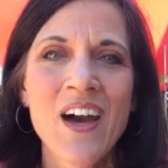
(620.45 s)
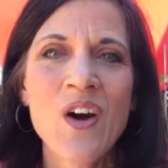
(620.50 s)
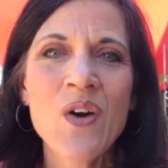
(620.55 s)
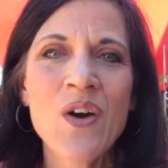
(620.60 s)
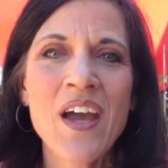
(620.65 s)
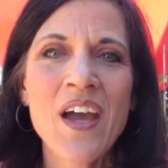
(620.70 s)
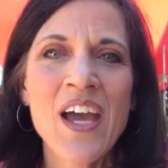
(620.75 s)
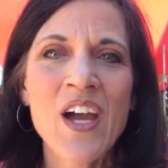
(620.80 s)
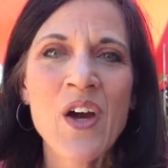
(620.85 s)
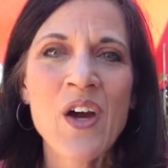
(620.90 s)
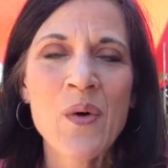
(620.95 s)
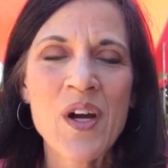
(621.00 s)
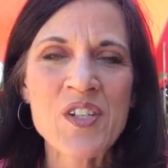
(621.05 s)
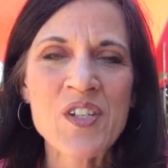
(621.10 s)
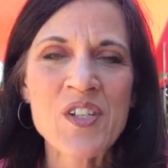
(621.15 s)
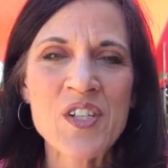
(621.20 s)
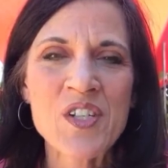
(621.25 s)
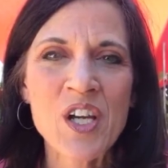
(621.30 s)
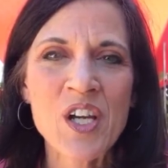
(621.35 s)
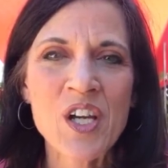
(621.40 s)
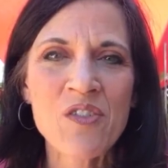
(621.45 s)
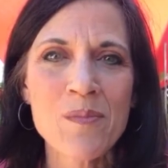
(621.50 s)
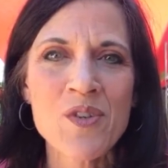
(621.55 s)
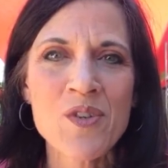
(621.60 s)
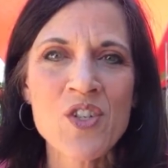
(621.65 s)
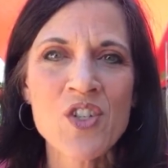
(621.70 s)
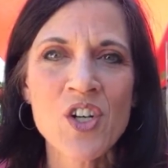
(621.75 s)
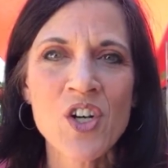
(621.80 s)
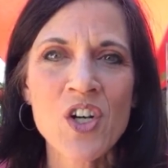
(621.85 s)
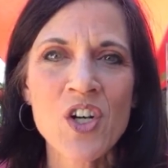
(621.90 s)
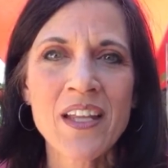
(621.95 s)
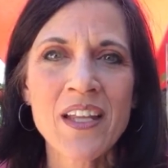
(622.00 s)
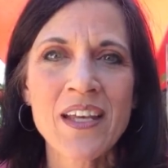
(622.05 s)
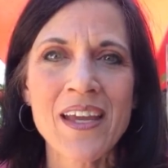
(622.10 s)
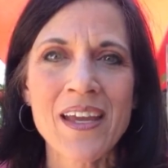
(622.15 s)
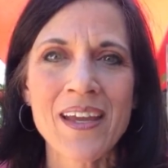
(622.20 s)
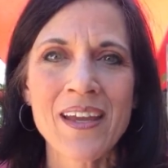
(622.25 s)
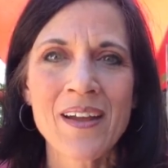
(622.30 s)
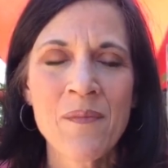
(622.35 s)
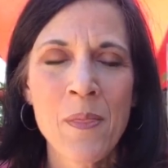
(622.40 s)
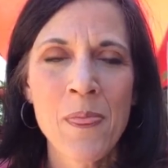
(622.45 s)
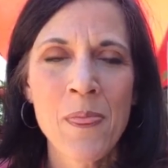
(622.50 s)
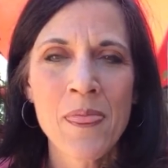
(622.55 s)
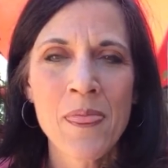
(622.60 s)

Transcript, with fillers: Okay, question here from Shirley.